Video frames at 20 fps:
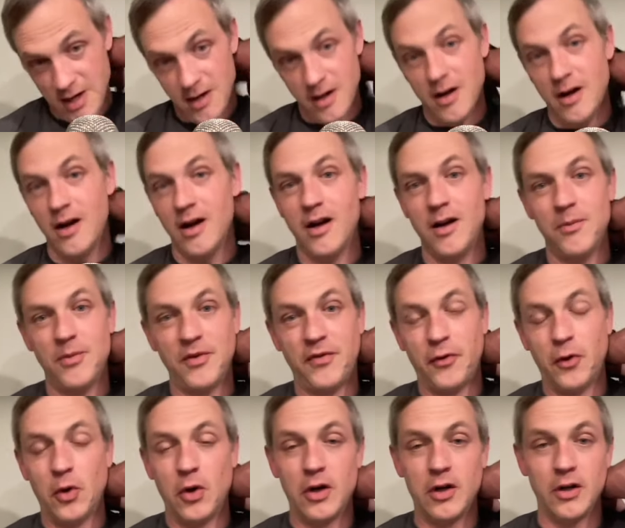uh,
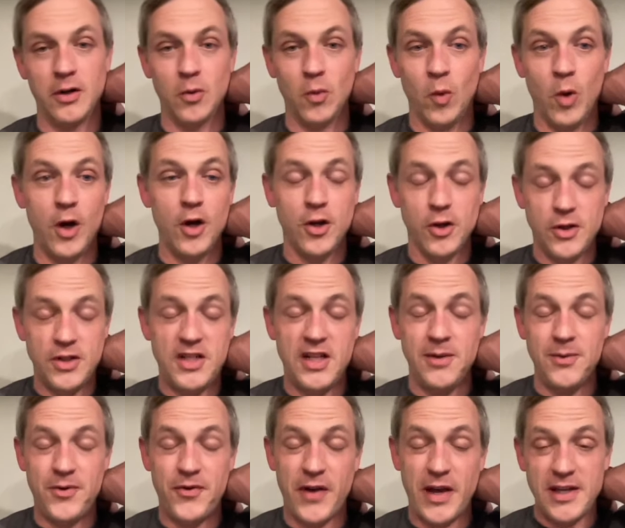before one of those
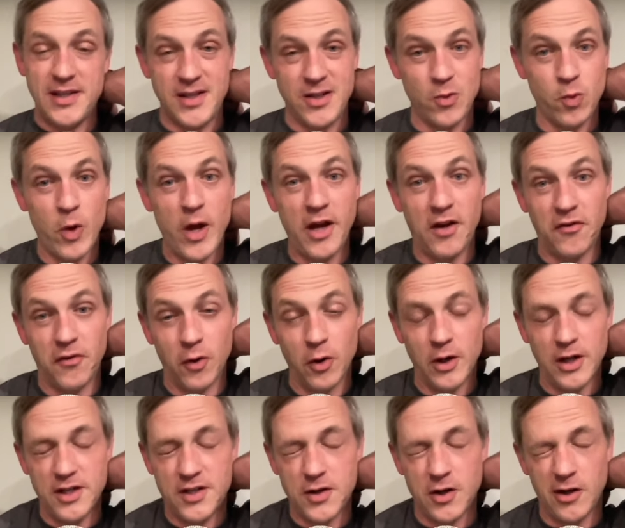teams faces Wake
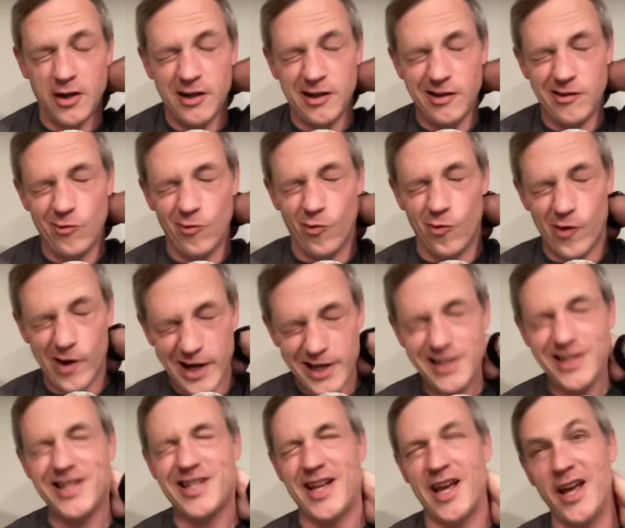Forest on
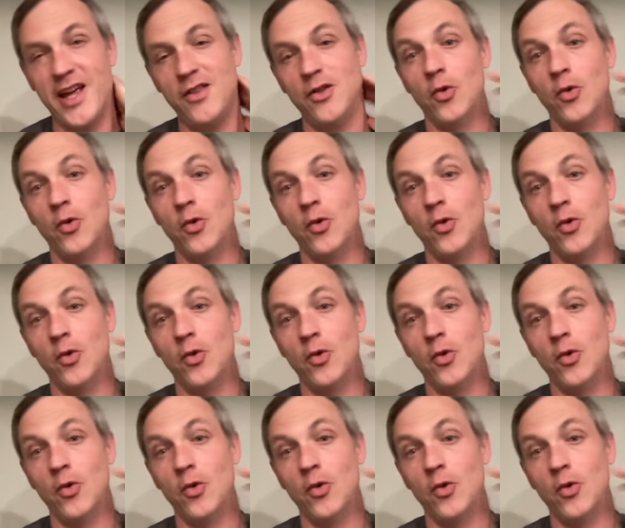Wednesday,